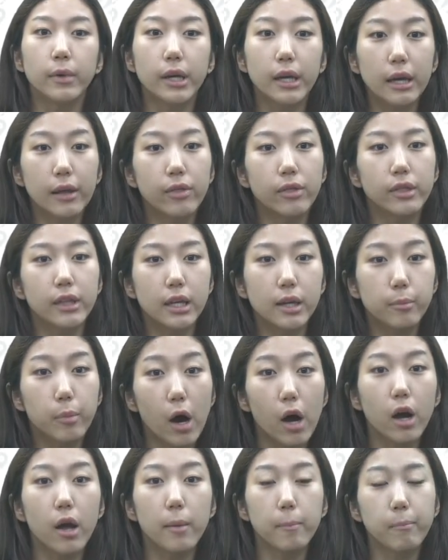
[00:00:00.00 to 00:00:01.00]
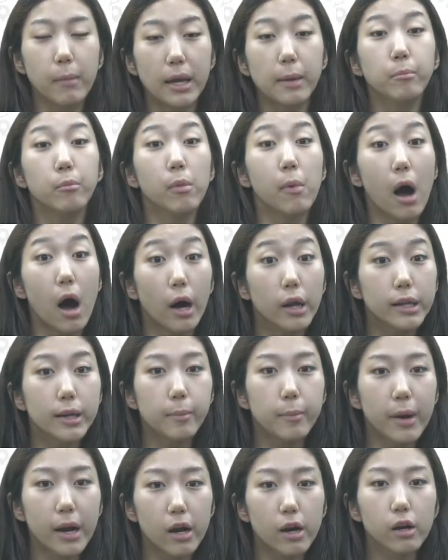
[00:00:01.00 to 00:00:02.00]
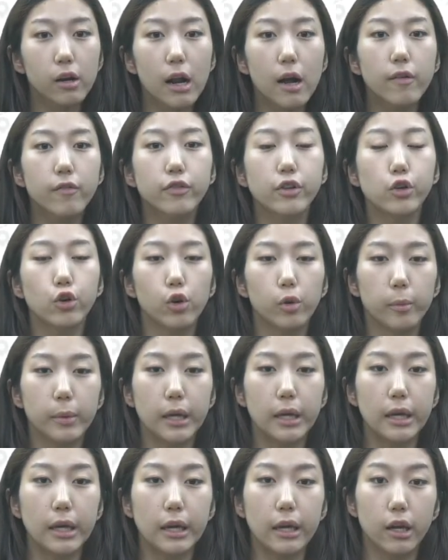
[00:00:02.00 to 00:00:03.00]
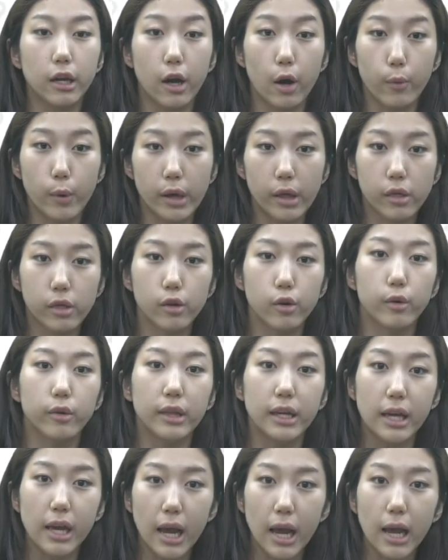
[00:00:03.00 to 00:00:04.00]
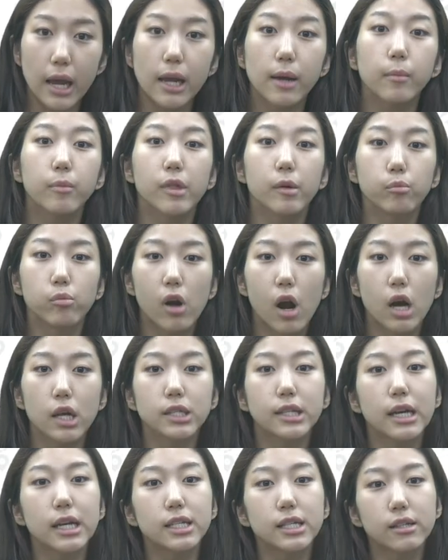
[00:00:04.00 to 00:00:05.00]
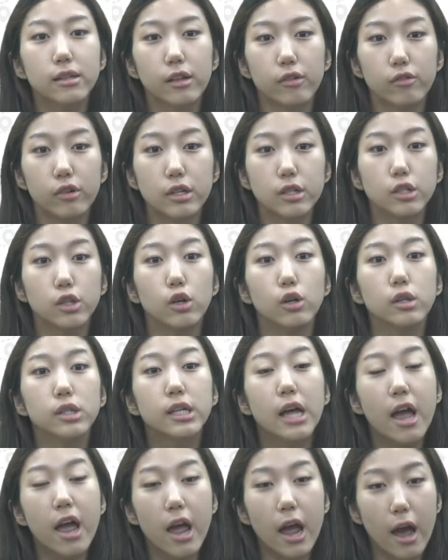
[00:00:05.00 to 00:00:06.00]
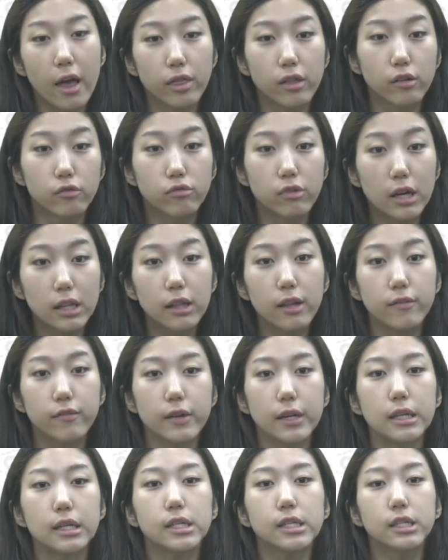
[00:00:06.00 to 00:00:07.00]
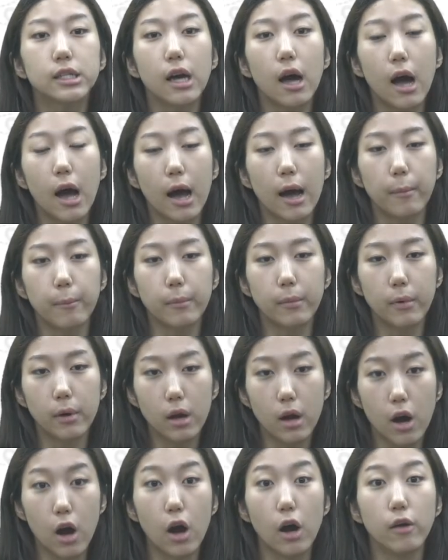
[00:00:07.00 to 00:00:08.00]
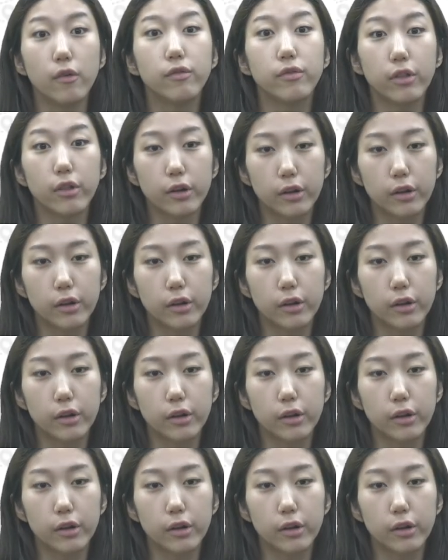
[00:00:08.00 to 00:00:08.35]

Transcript: In the main body paragraph, you'll be going through the aim, the process, the results, and the relevance of